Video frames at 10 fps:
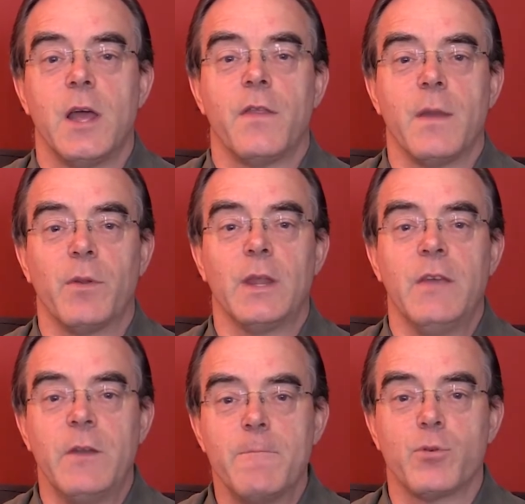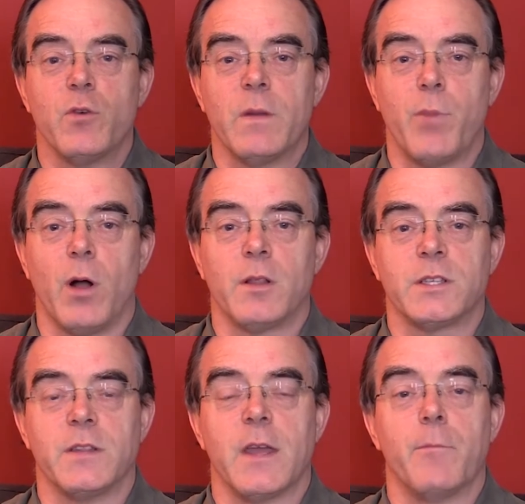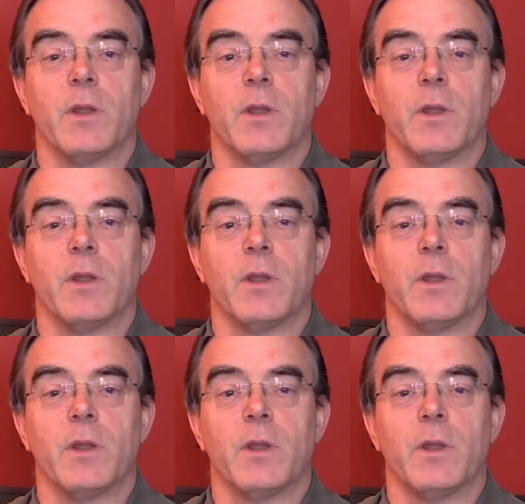They believe in improving policy. They